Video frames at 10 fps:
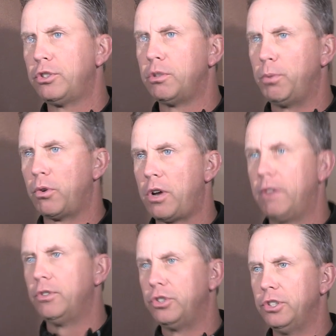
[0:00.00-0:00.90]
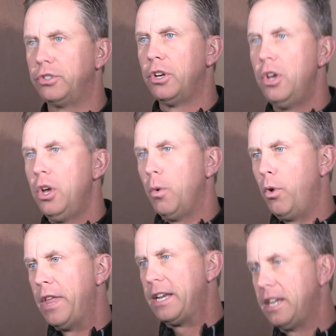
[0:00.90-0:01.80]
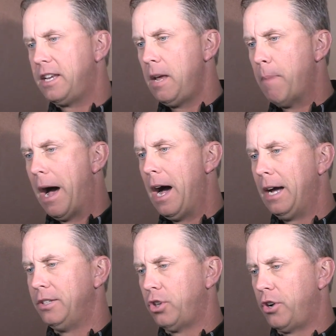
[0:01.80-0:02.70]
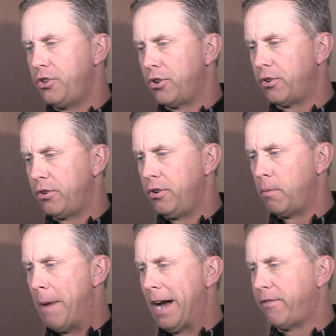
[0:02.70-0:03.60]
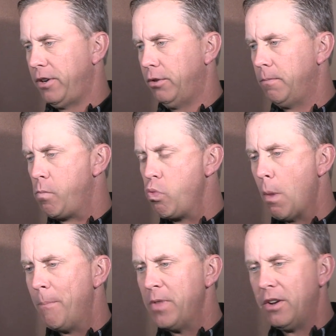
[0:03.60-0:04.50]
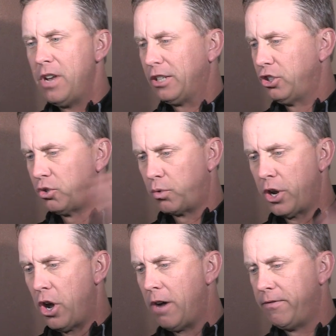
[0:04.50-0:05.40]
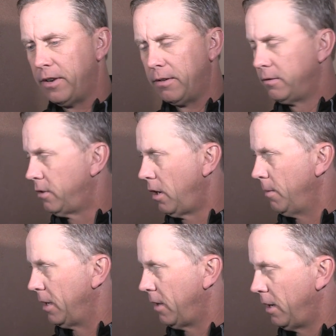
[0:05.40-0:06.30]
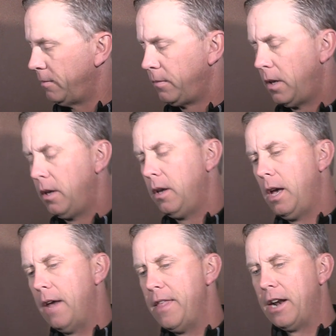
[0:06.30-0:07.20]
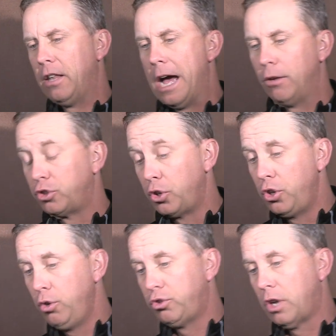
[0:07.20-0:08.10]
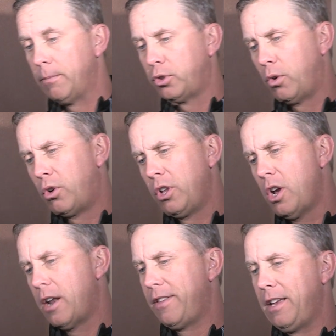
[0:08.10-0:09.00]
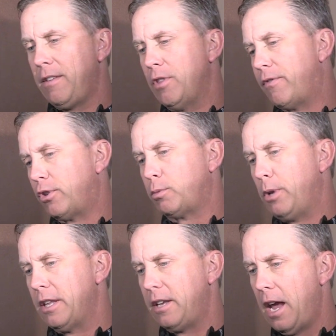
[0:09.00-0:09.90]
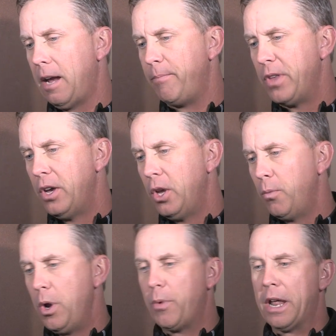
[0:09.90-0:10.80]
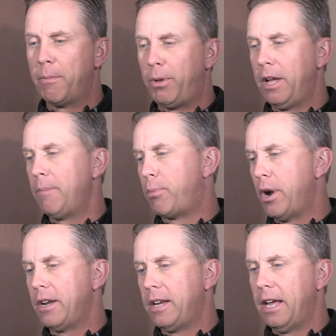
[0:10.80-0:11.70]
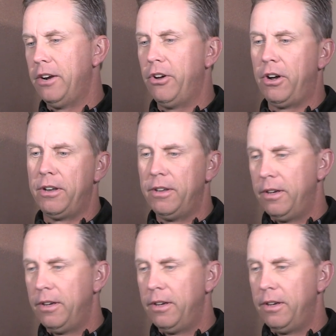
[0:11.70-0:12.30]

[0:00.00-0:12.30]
principle coverages where they can keep eyes on your, your backfield, not just run off and, and then allow. So you knew something. So early on, I think even the first play of the game, we ran a play predicated on